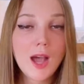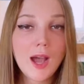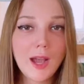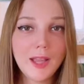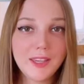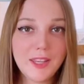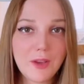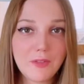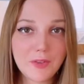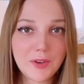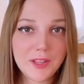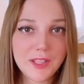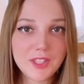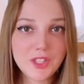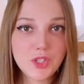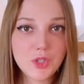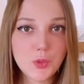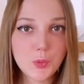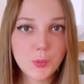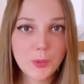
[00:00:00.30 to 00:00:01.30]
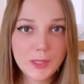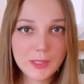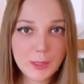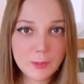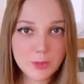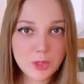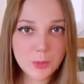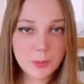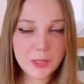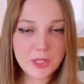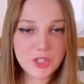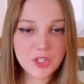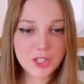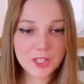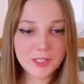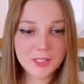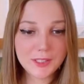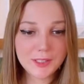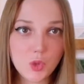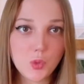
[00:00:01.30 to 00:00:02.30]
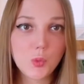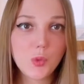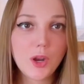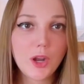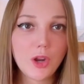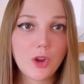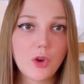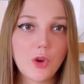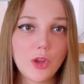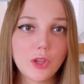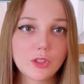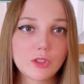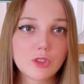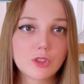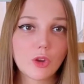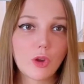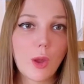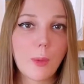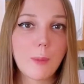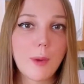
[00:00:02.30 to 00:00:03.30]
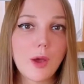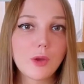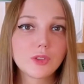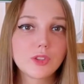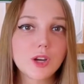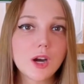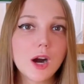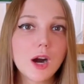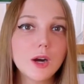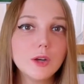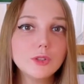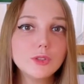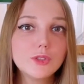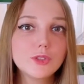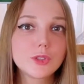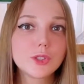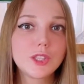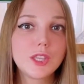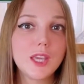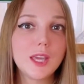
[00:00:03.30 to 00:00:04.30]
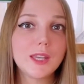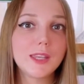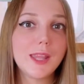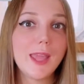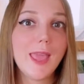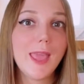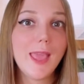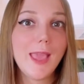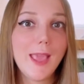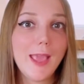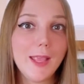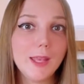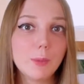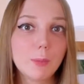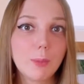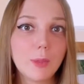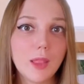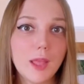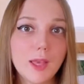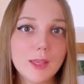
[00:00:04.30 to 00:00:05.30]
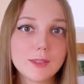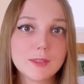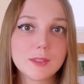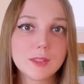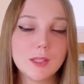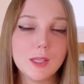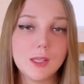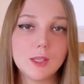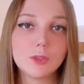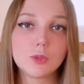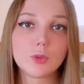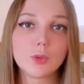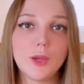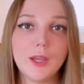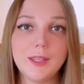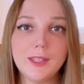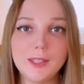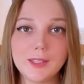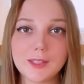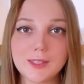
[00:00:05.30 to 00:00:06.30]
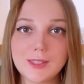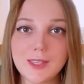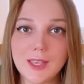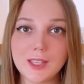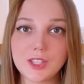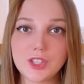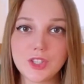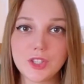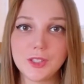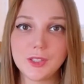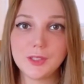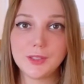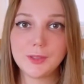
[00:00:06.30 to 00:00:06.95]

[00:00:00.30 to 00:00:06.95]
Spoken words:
Hi dear friends, welcome to my channel. We are going to talk about how to get 8+ in writing section.